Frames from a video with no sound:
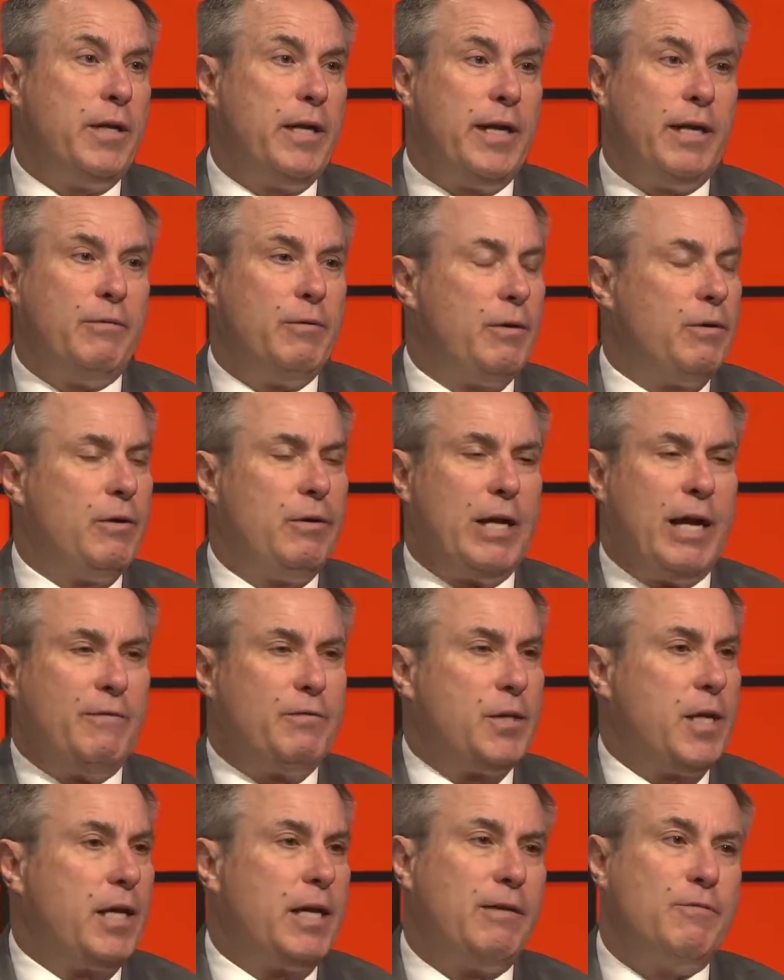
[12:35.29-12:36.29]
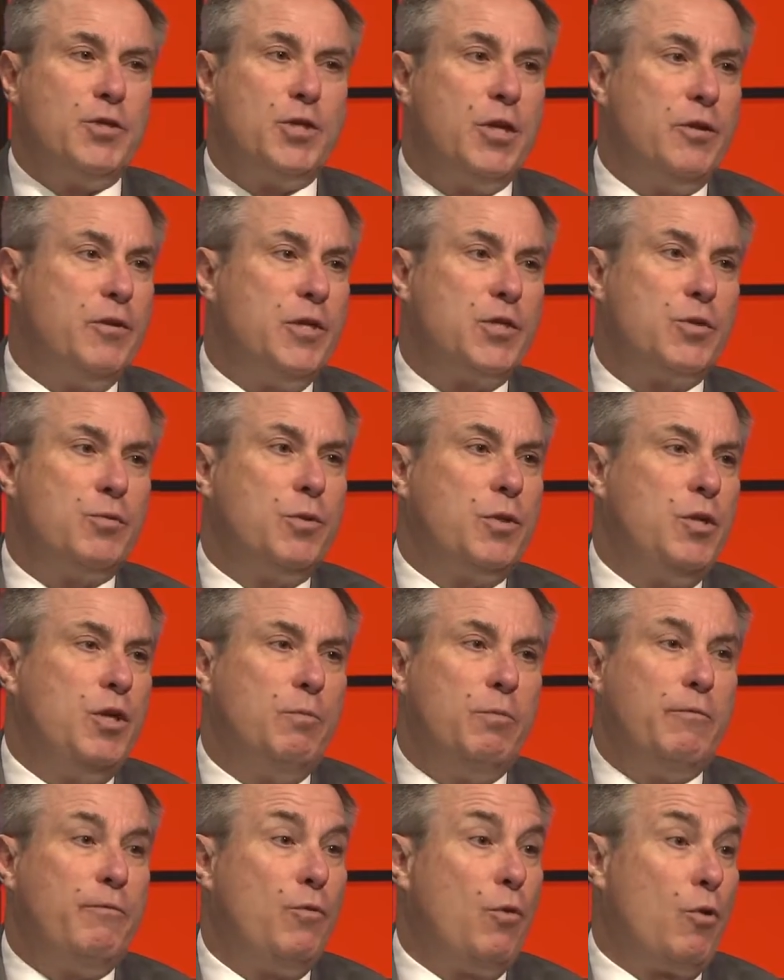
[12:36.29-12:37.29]
and I think I've shared this with you
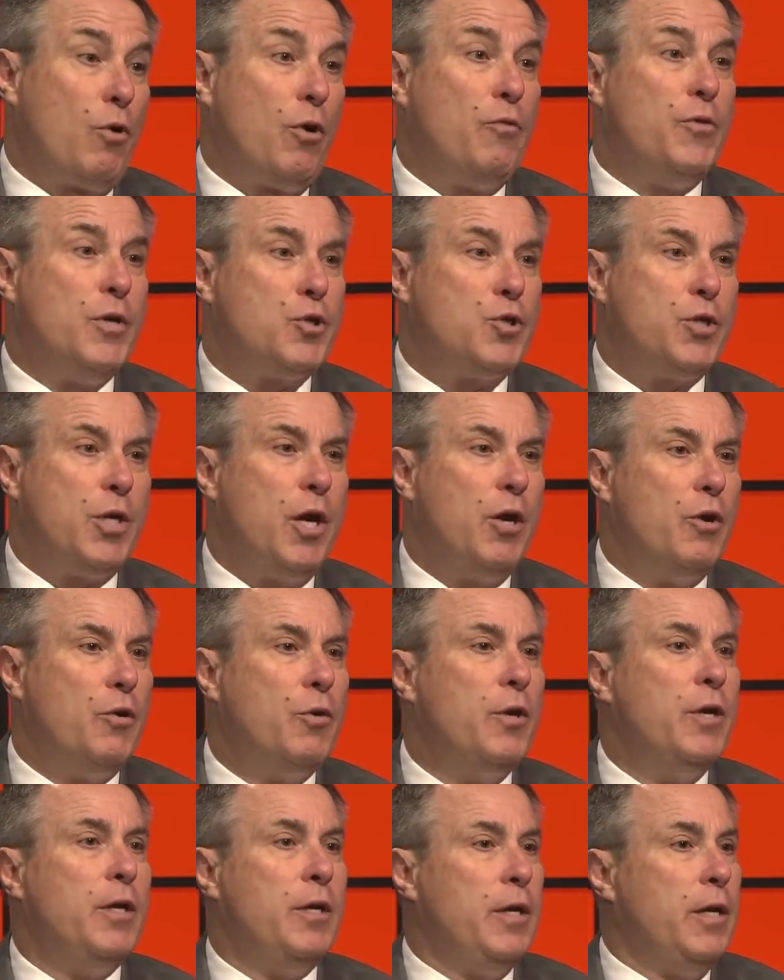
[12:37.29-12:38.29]
before on this show,